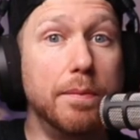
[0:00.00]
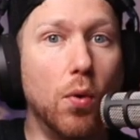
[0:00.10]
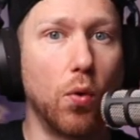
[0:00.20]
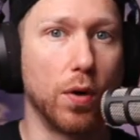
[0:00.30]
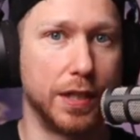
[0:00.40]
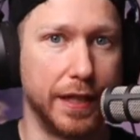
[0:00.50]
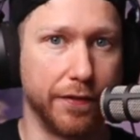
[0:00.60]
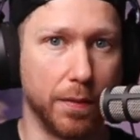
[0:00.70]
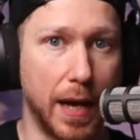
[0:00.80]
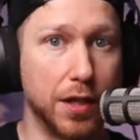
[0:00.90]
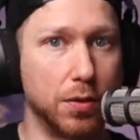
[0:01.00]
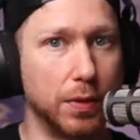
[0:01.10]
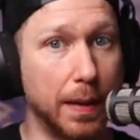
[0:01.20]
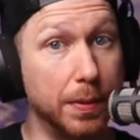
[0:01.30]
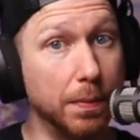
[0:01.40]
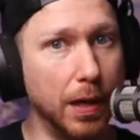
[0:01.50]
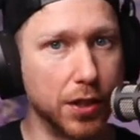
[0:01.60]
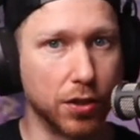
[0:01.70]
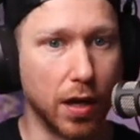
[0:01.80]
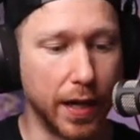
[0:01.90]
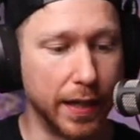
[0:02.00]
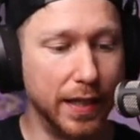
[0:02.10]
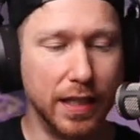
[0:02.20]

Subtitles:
more deformation when I put pressure on it.